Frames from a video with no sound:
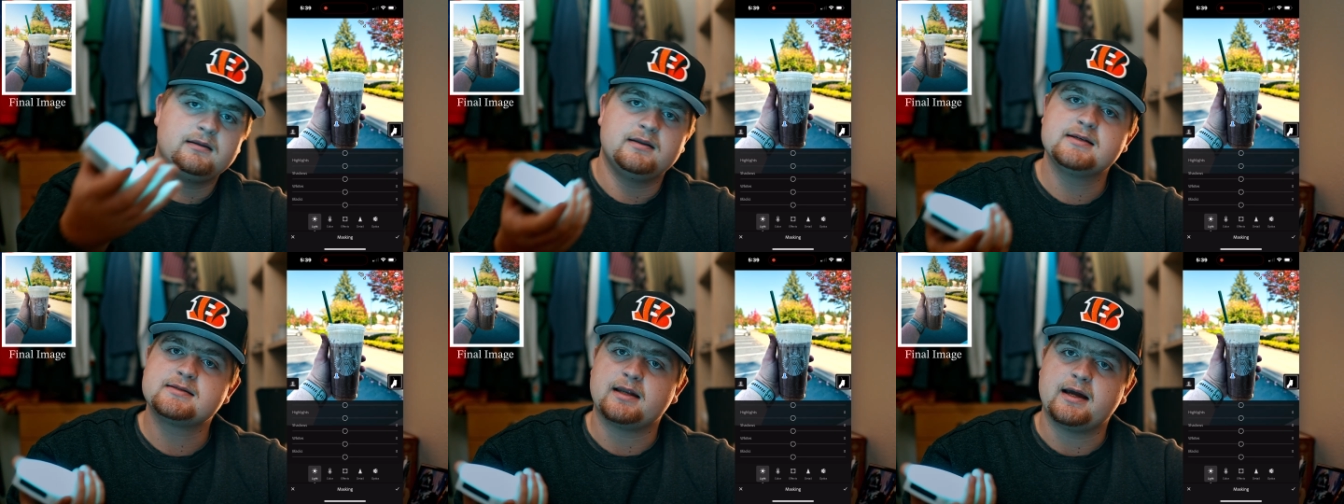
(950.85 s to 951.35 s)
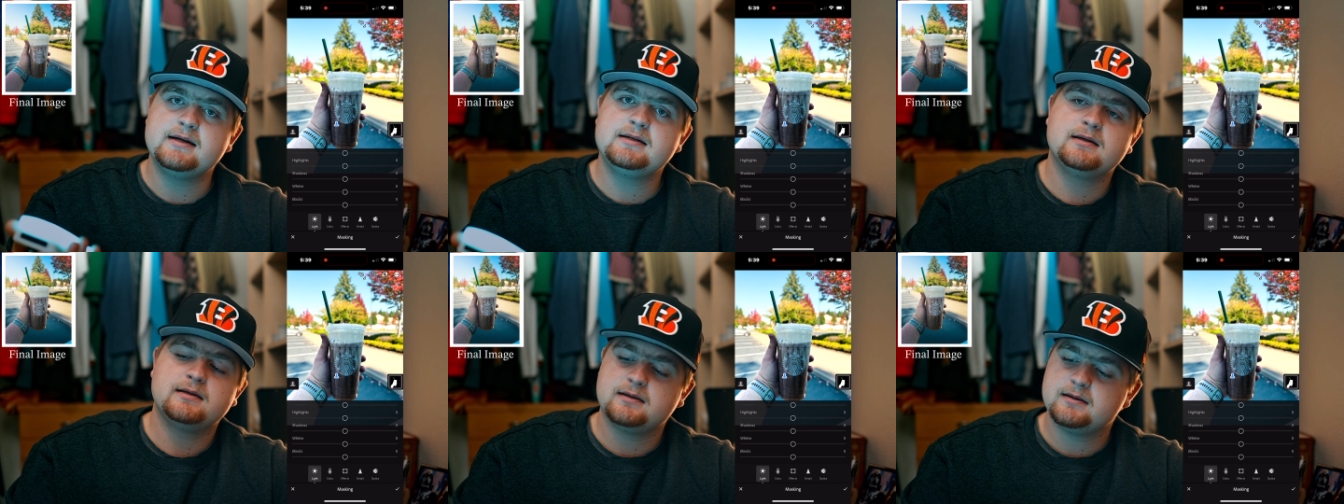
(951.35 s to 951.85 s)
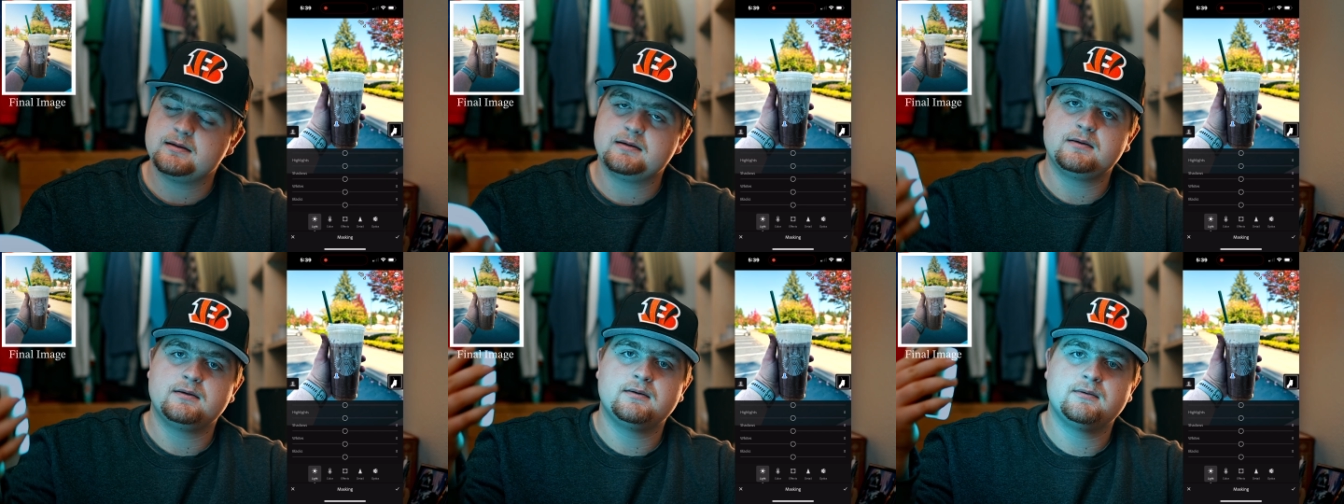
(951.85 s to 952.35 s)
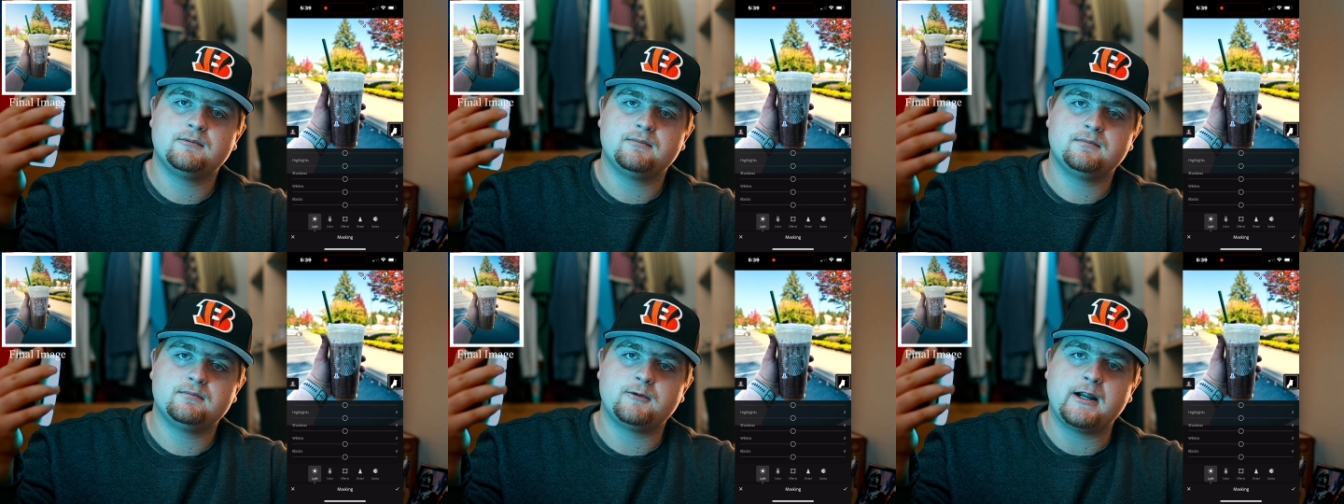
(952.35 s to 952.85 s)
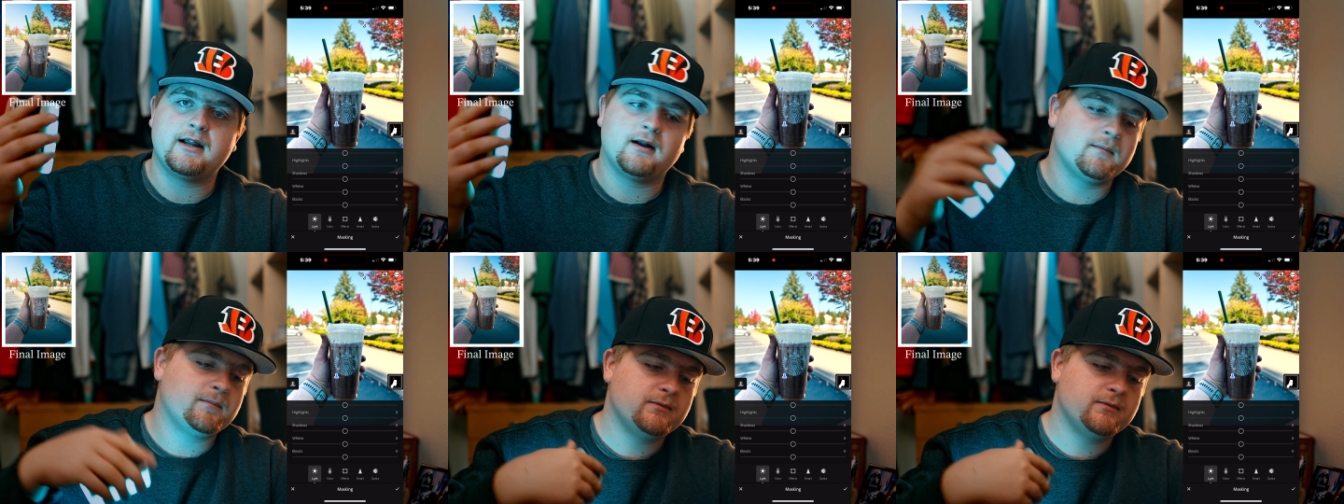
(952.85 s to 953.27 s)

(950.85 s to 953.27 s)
this light right here.